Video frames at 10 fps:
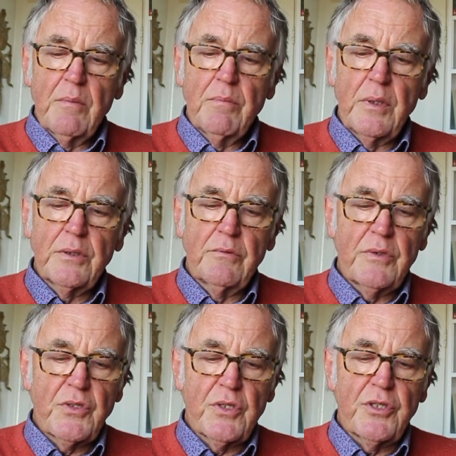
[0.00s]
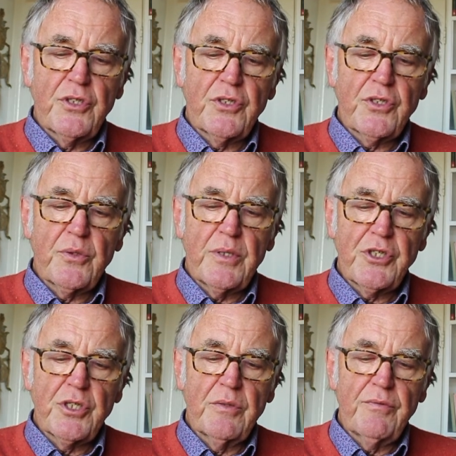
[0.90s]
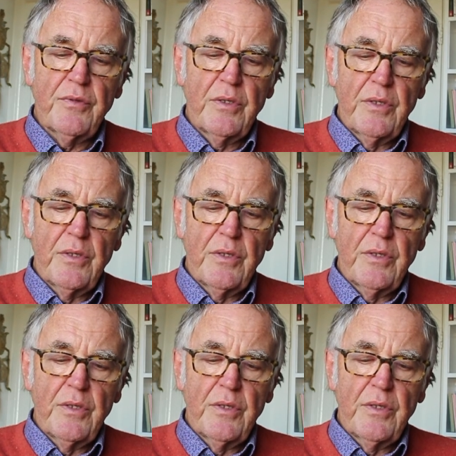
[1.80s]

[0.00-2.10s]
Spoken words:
modern research, it's a question of